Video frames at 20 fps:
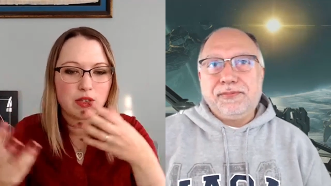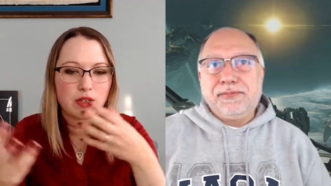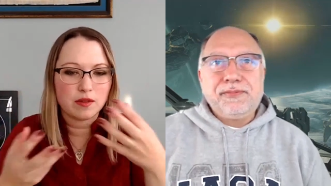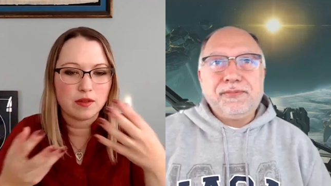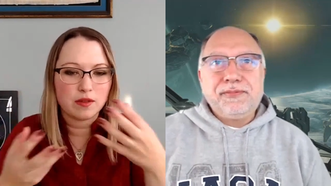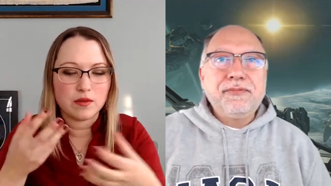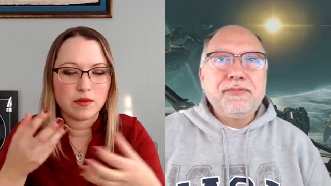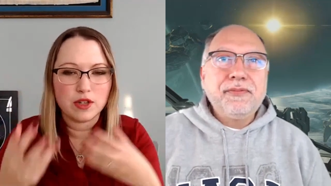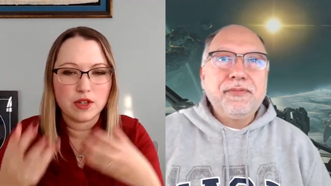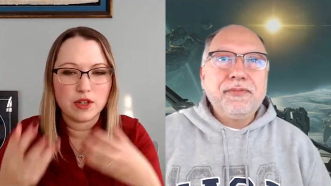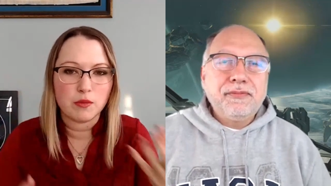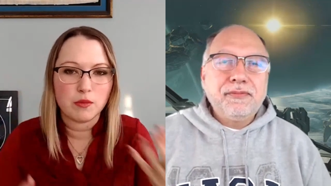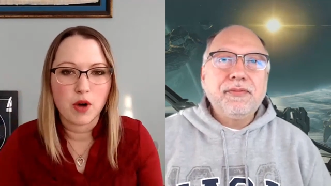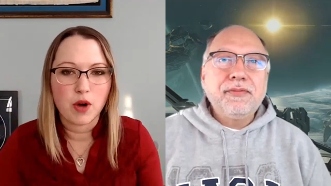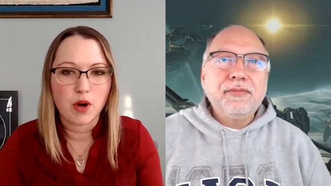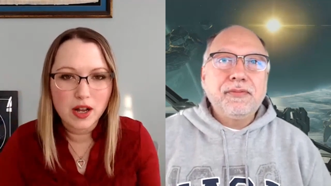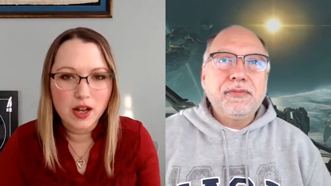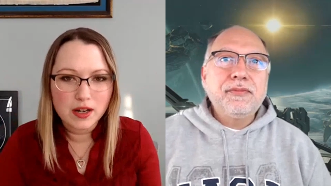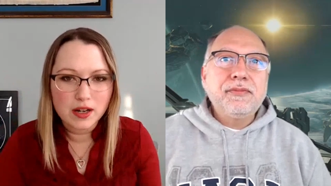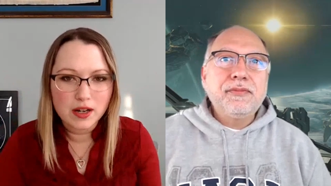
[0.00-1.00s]
Speaker 1: can't we,
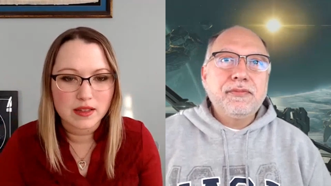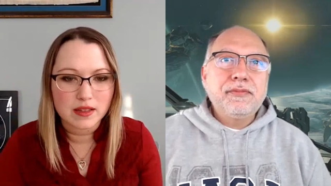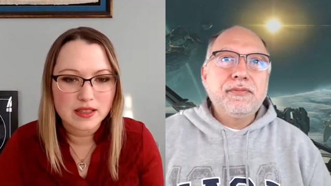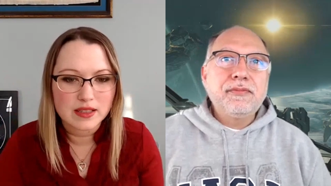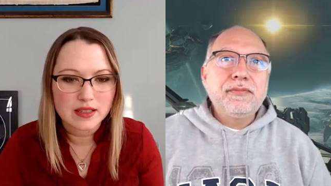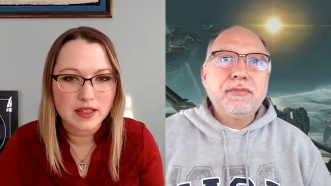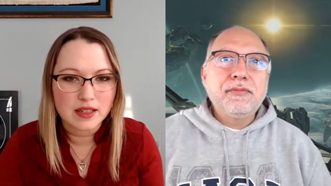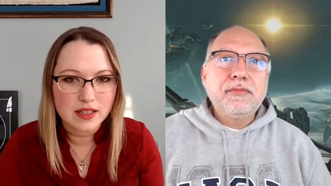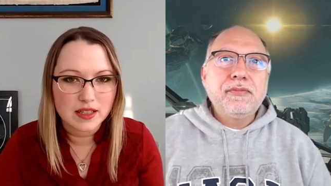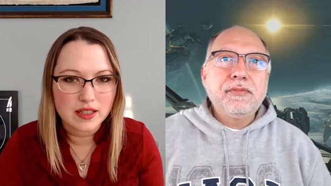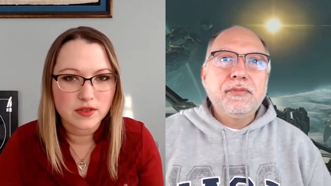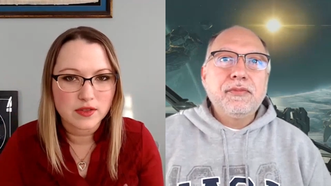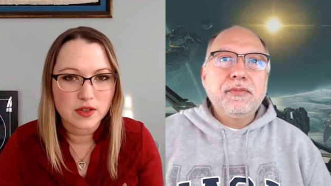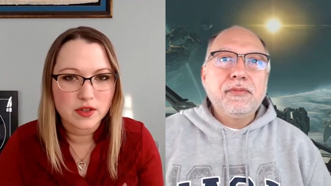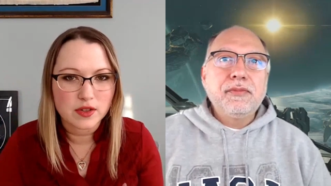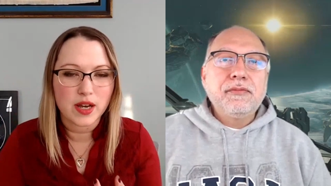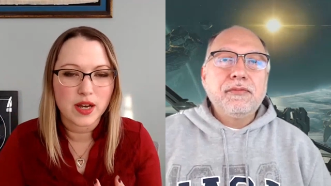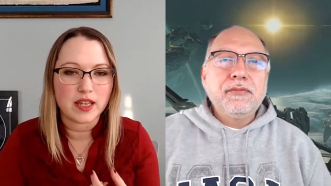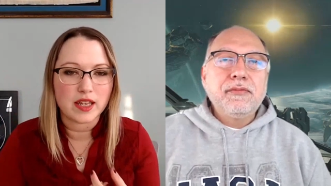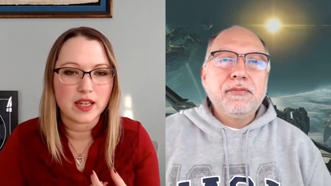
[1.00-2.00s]
you know, model this in
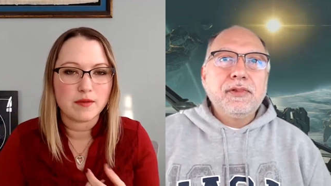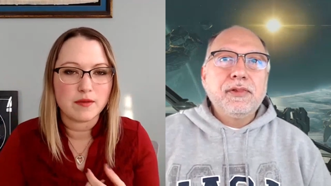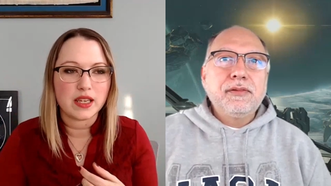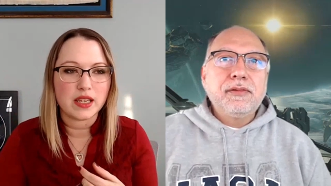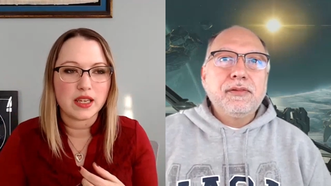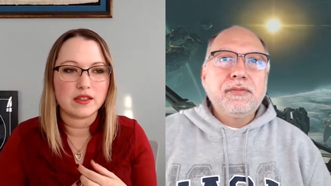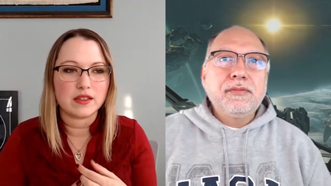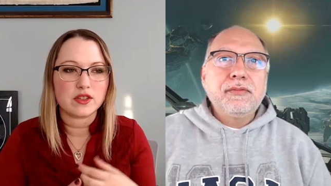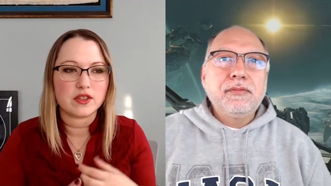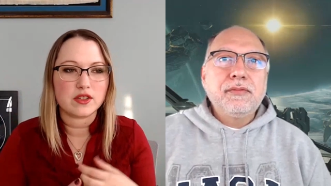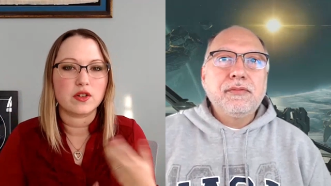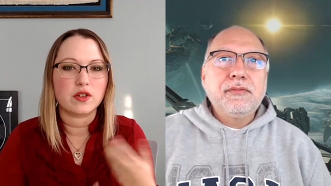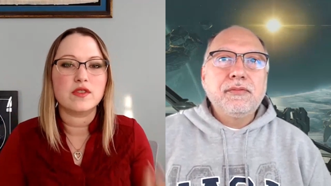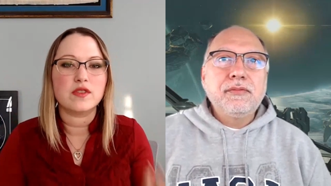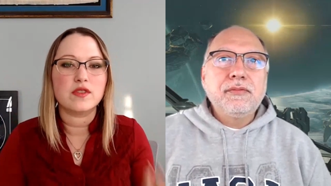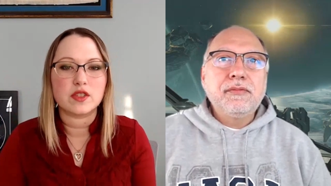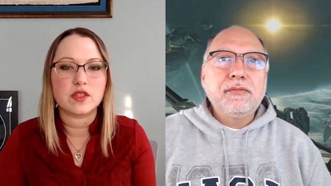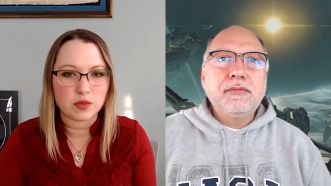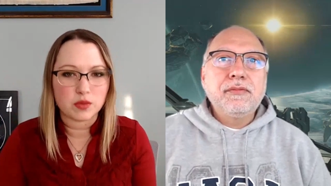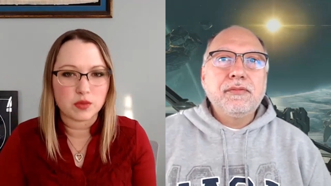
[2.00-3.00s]
a different way and make
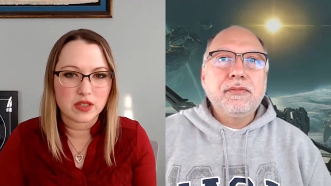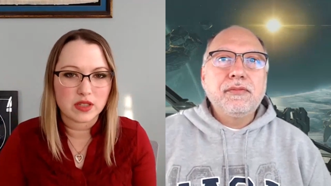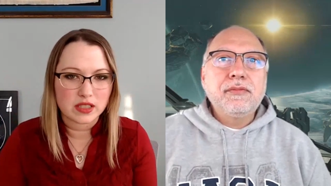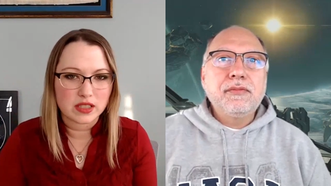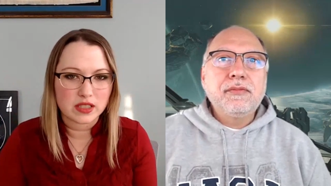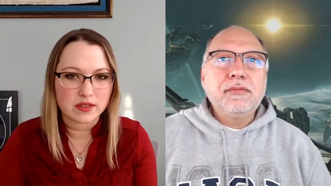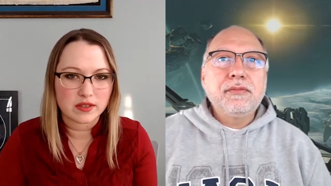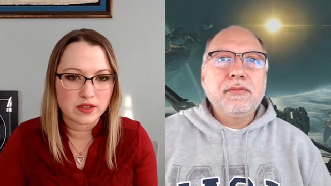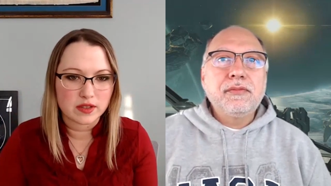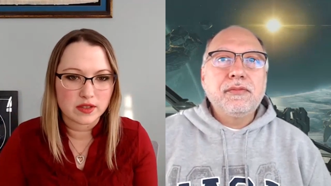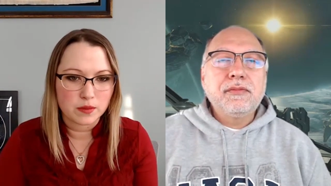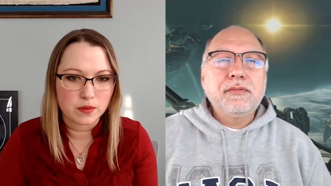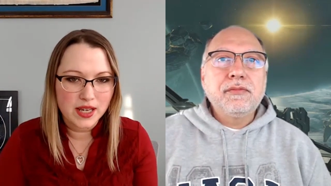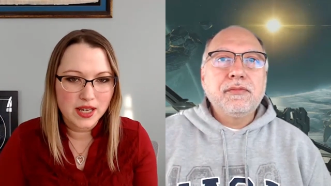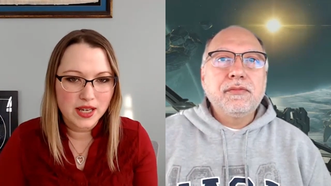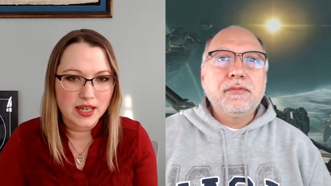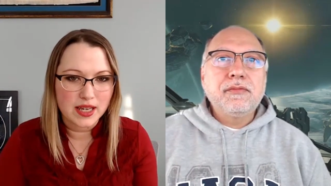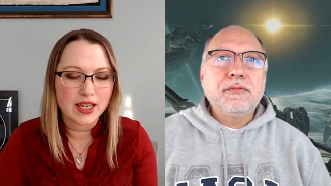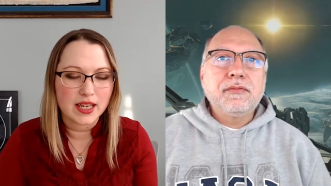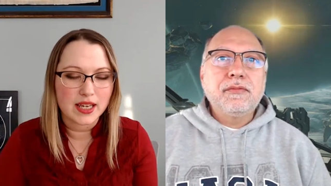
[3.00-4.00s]
it serviceable a
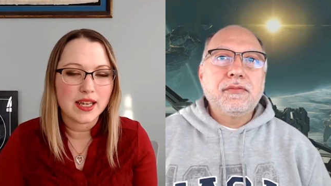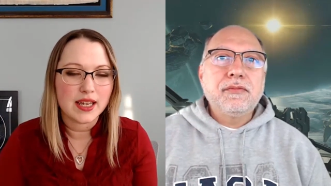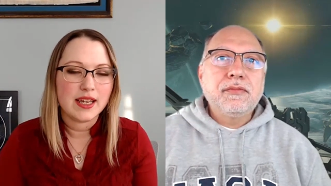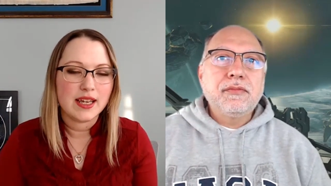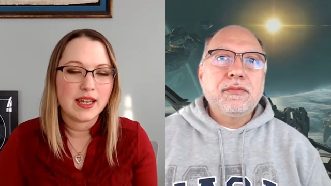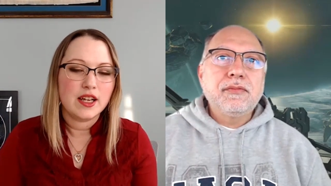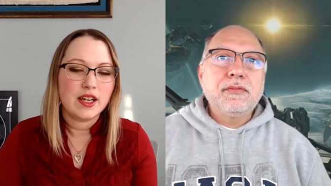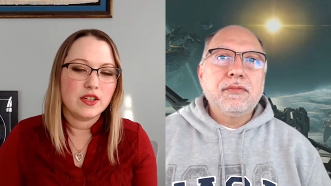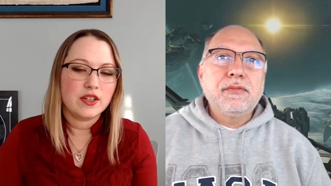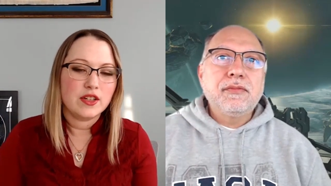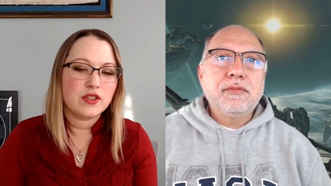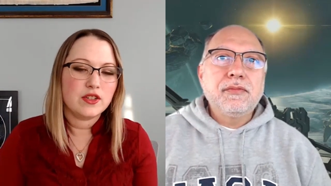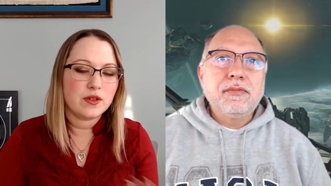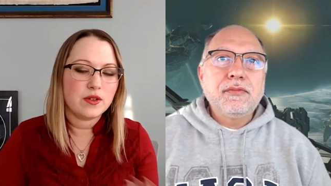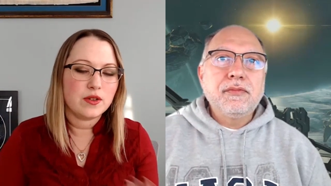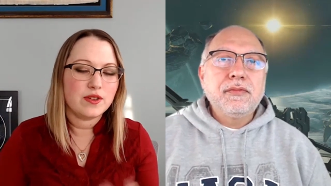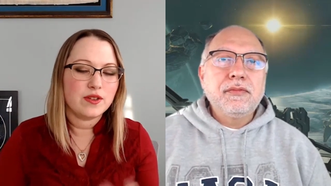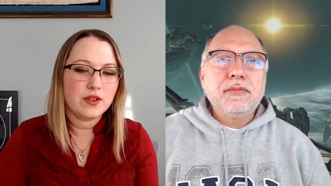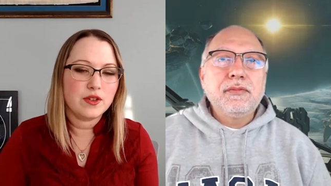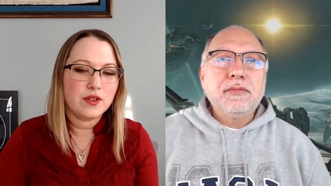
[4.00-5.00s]
different way?
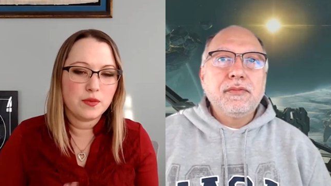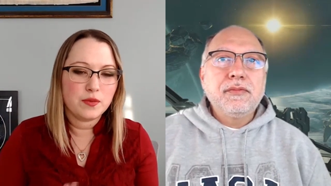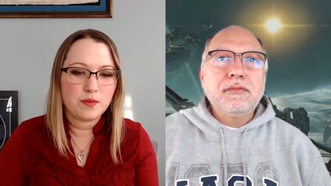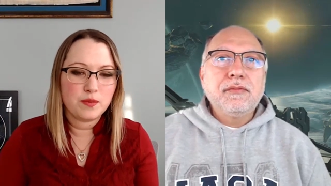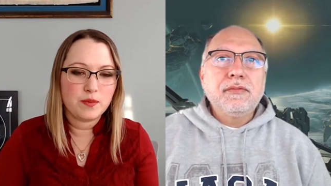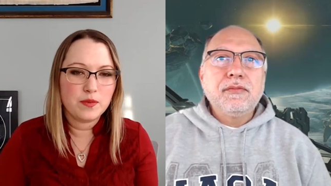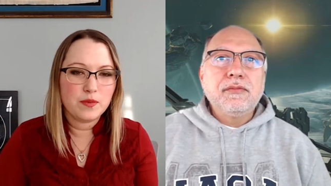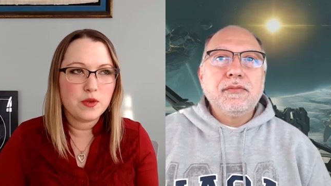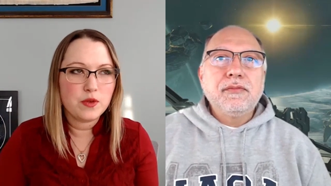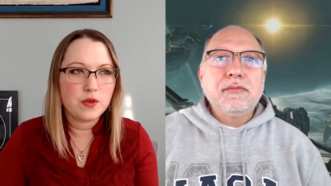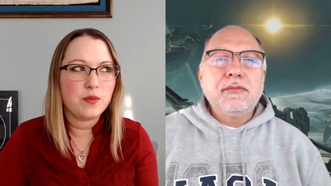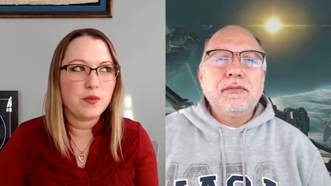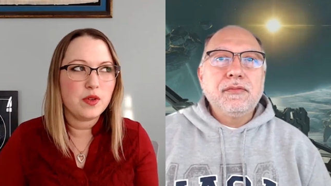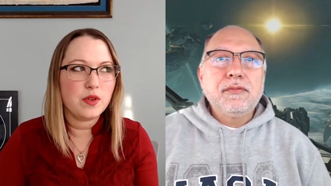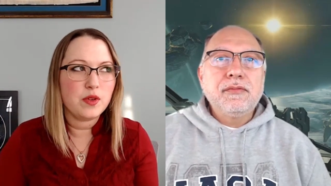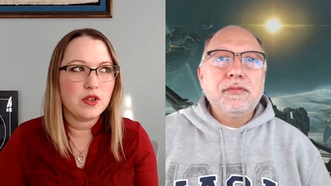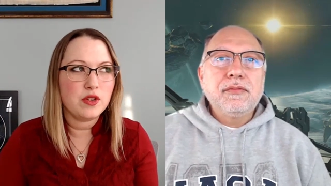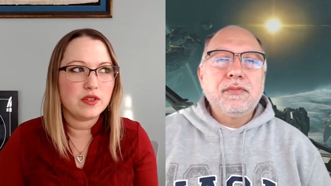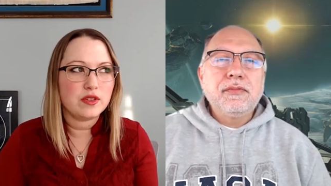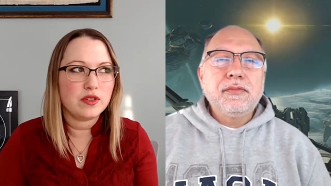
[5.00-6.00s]
So
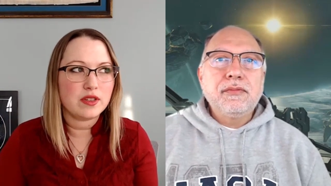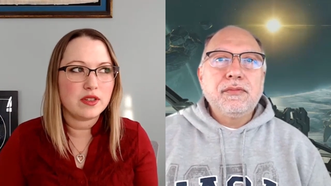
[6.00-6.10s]
you've been